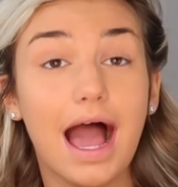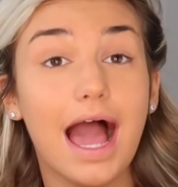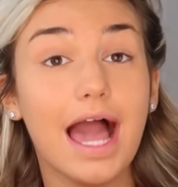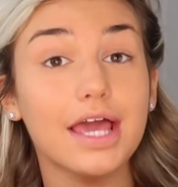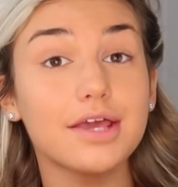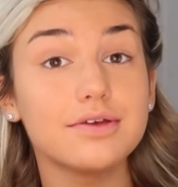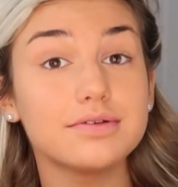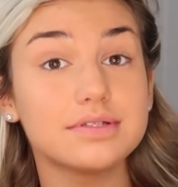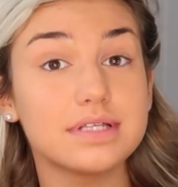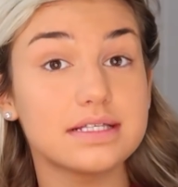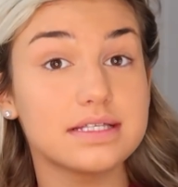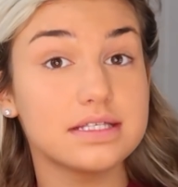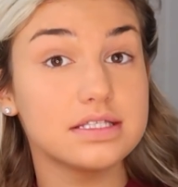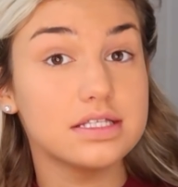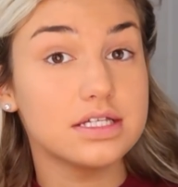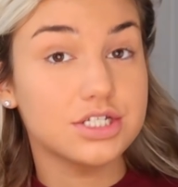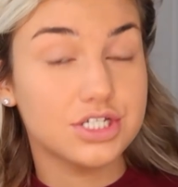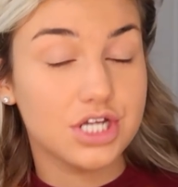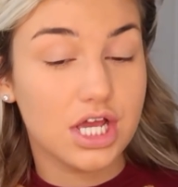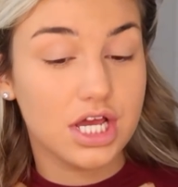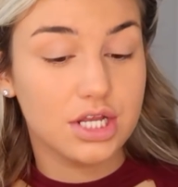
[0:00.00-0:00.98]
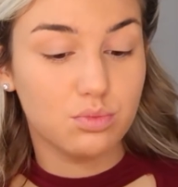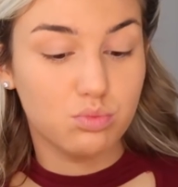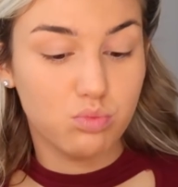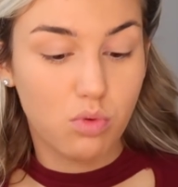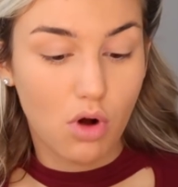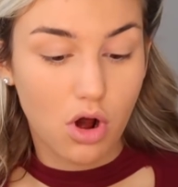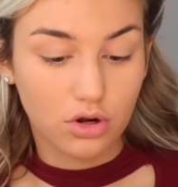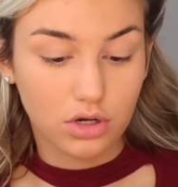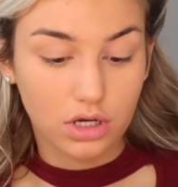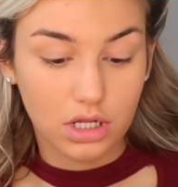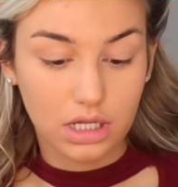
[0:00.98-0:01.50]
I use this in the shade
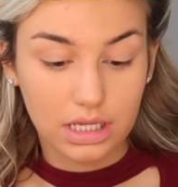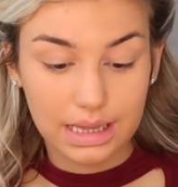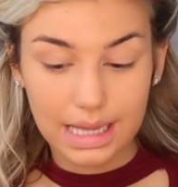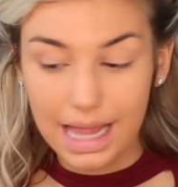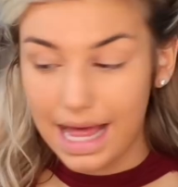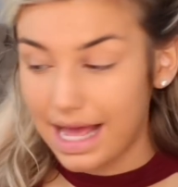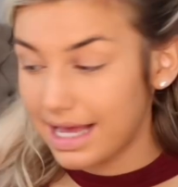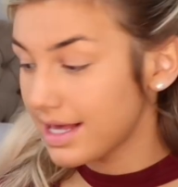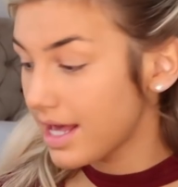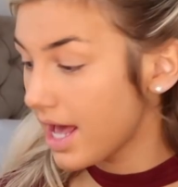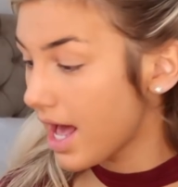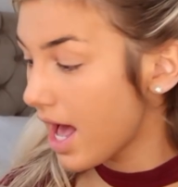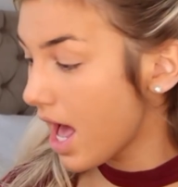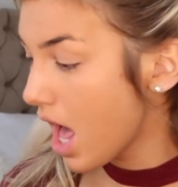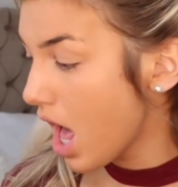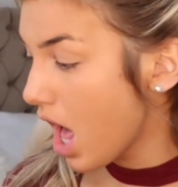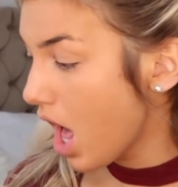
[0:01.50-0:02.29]
1 Light.